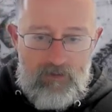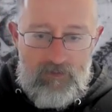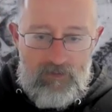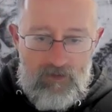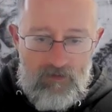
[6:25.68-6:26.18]

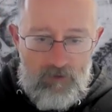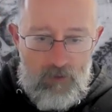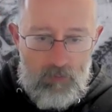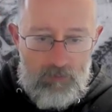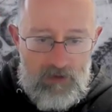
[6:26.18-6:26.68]
Then the
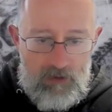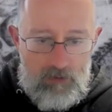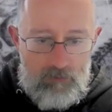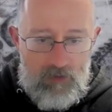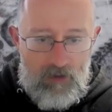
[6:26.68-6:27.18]
third one
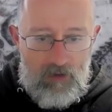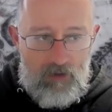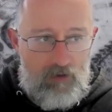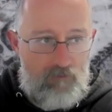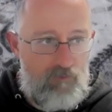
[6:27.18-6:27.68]
here, we
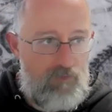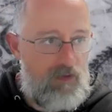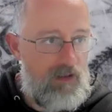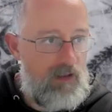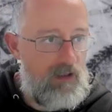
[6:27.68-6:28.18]
have
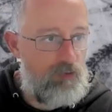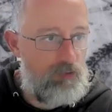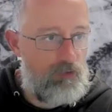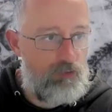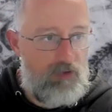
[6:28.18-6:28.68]
the
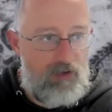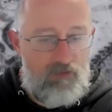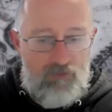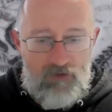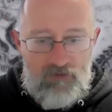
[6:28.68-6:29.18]

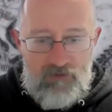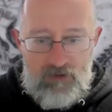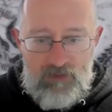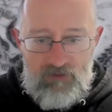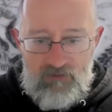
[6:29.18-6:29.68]
intratransverse
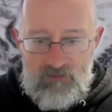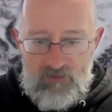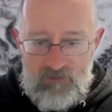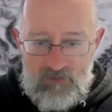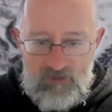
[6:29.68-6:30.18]
ligaments.
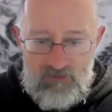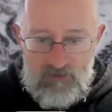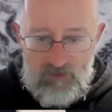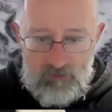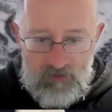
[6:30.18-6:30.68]
So these are
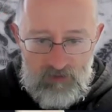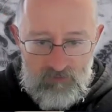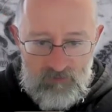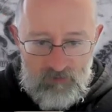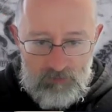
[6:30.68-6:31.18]
the
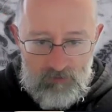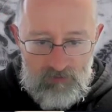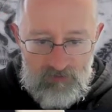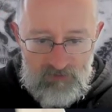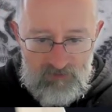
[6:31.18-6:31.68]
transverse
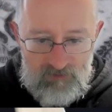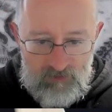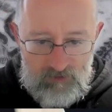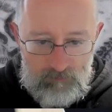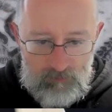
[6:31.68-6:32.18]
processes that
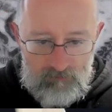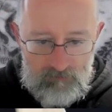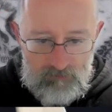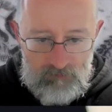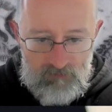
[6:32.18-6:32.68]
are coming
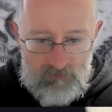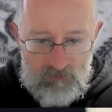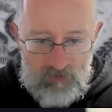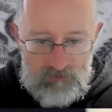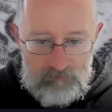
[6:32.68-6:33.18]
off from the
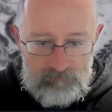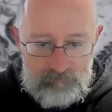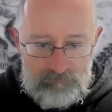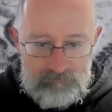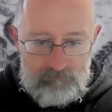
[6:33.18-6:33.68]
side.
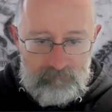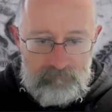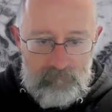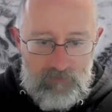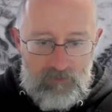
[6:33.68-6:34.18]

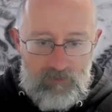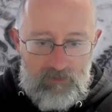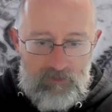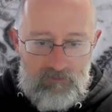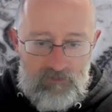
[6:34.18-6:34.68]

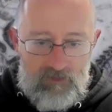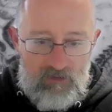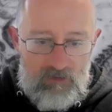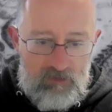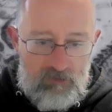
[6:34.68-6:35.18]
So
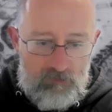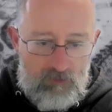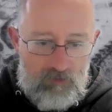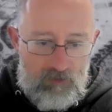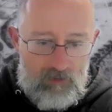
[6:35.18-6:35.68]

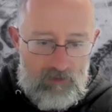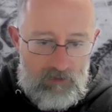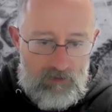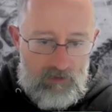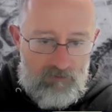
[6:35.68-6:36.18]

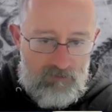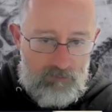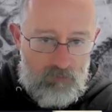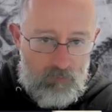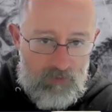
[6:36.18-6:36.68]
so
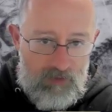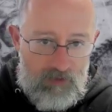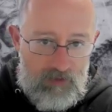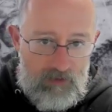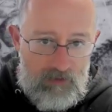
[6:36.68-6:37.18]

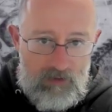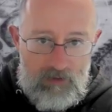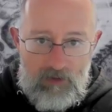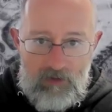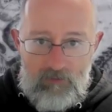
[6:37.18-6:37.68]
between
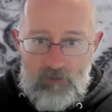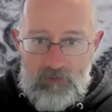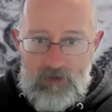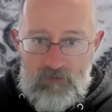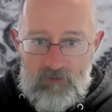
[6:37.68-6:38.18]
the
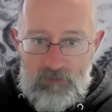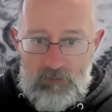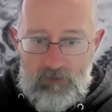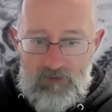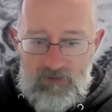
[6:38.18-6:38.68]
transverse
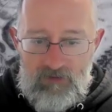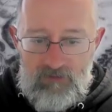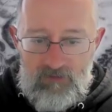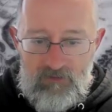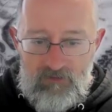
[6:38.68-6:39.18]

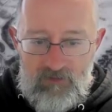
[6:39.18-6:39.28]
processes,